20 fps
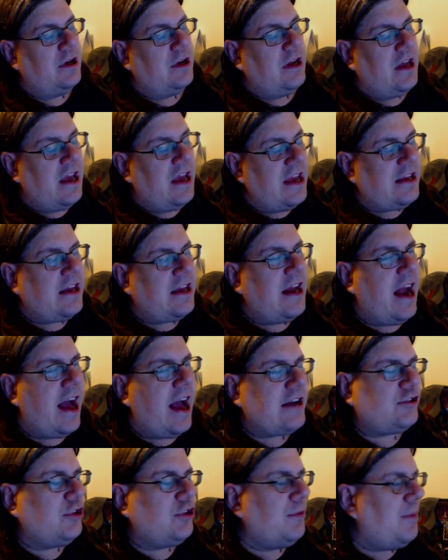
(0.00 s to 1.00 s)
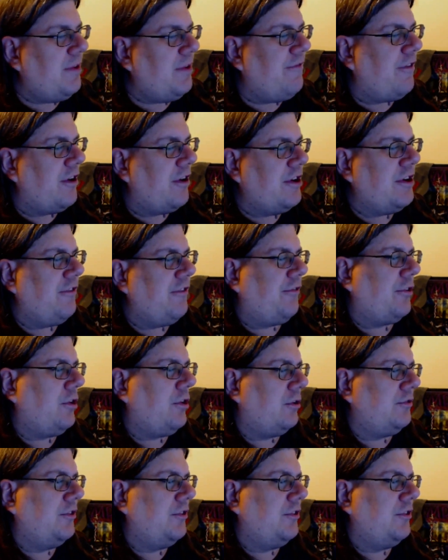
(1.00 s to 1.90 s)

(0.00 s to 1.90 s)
it can actually be very difficult to